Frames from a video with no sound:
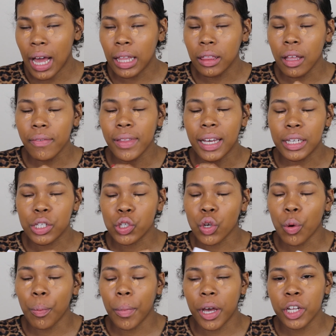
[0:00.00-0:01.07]
I love that
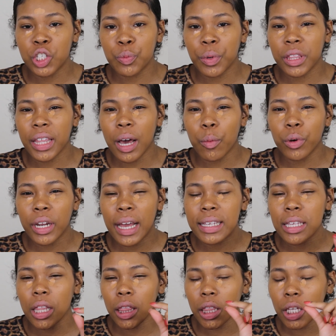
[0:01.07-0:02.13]
so much, but that one
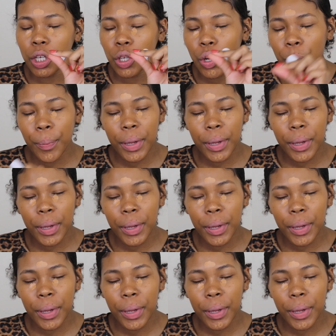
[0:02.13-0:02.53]
has a little